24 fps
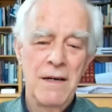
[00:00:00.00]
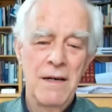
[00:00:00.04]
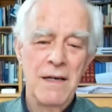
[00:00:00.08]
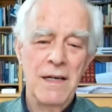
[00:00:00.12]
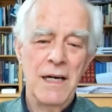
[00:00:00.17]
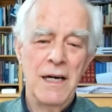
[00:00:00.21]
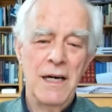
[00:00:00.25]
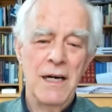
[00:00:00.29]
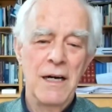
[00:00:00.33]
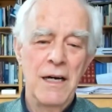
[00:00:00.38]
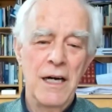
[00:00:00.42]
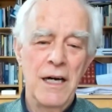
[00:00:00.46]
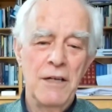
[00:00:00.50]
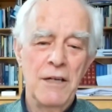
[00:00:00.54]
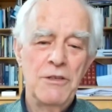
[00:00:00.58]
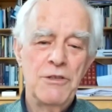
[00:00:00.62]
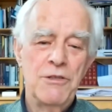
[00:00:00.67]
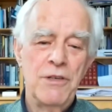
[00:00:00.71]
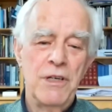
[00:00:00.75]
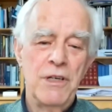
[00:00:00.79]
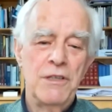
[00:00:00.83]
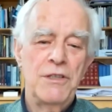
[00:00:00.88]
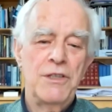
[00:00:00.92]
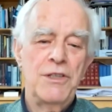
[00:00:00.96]
yeah, a
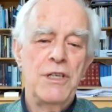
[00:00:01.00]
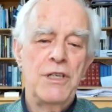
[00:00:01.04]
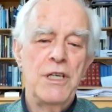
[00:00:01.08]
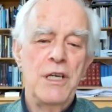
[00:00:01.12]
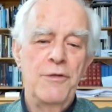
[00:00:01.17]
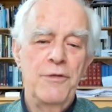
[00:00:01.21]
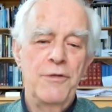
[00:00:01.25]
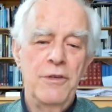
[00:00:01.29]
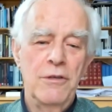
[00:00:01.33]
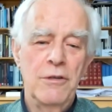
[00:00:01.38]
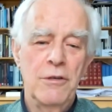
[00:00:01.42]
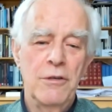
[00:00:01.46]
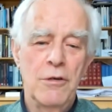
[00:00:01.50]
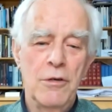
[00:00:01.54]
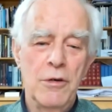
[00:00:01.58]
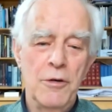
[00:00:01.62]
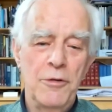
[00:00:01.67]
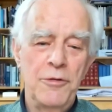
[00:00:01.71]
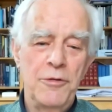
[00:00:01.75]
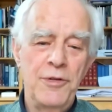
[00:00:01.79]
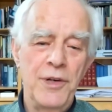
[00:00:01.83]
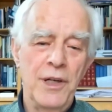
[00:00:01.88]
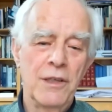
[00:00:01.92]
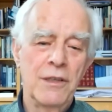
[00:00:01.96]
transceiver or a
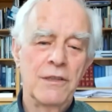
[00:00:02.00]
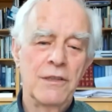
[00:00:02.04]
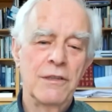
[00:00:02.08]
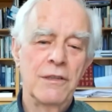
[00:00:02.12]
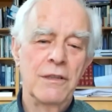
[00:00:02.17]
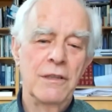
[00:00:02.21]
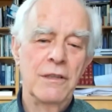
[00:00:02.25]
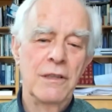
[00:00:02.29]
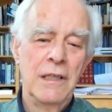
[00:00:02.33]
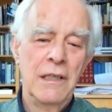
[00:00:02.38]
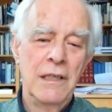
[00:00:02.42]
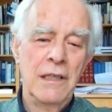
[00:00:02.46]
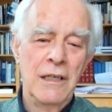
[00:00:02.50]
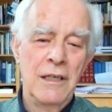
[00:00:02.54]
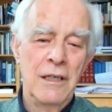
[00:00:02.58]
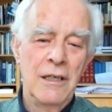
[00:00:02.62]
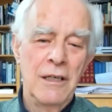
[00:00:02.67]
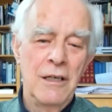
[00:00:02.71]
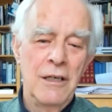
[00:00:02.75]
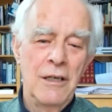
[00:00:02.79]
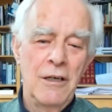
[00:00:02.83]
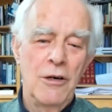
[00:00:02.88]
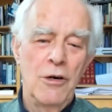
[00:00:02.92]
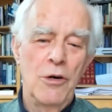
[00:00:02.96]
filter,
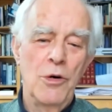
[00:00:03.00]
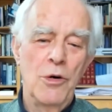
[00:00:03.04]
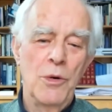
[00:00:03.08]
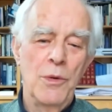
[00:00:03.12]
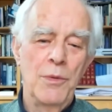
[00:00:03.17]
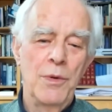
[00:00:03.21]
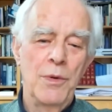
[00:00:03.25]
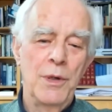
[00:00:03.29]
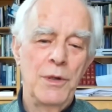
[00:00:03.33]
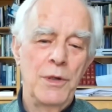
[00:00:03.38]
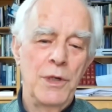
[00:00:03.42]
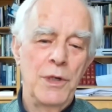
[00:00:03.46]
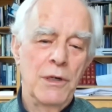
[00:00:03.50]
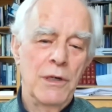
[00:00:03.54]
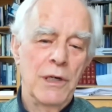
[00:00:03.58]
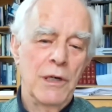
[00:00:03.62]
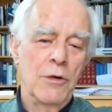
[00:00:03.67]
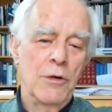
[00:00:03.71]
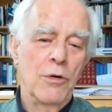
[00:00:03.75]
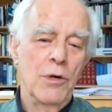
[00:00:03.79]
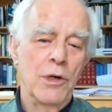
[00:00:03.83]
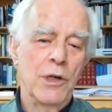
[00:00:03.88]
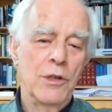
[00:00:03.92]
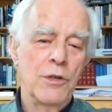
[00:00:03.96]
or well, you can
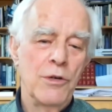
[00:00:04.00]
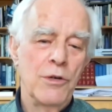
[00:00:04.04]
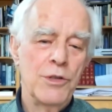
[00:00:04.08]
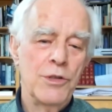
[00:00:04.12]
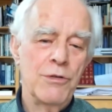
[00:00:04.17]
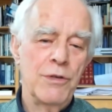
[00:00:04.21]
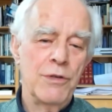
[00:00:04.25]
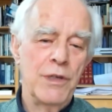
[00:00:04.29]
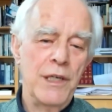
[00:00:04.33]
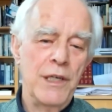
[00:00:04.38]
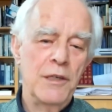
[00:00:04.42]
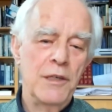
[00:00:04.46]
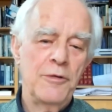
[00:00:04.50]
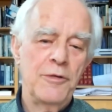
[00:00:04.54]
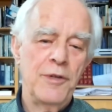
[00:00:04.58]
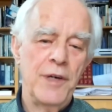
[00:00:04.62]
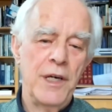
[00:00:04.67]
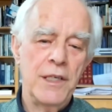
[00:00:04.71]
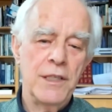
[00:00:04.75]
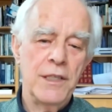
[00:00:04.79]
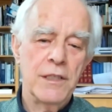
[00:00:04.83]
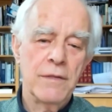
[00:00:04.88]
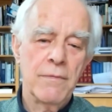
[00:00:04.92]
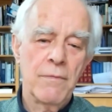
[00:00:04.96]
call it also an
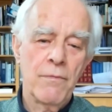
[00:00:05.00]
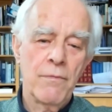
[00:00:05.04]
interface.